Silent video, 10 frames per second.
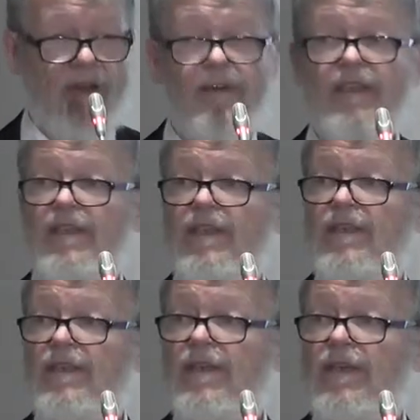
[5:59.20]
remedy
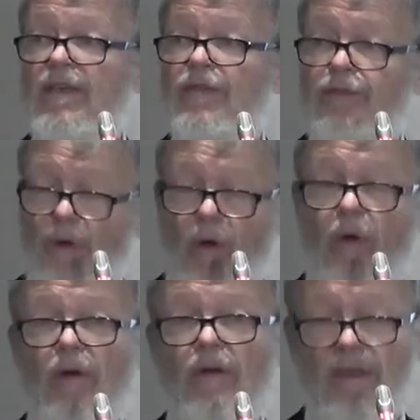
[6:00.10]

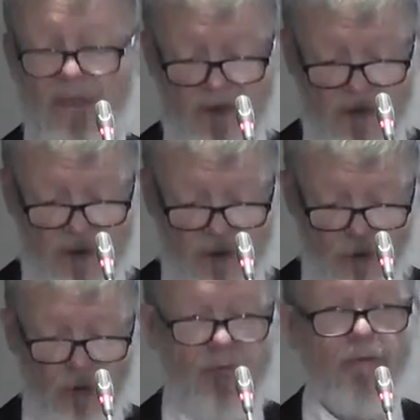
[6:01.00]
for
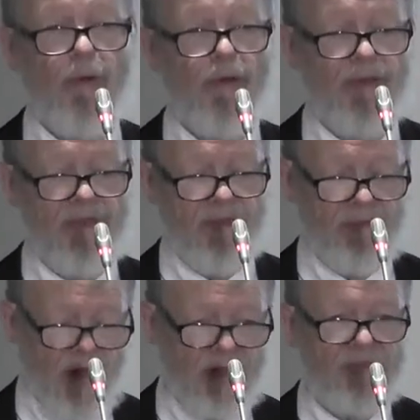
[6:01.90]
groups working in
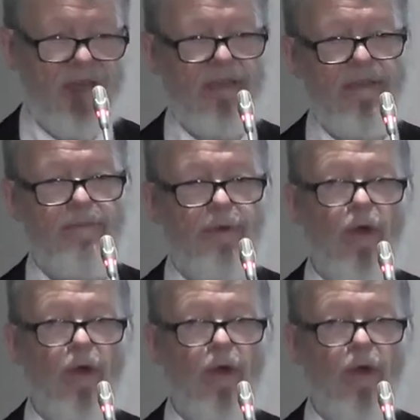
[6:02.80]
Russia, in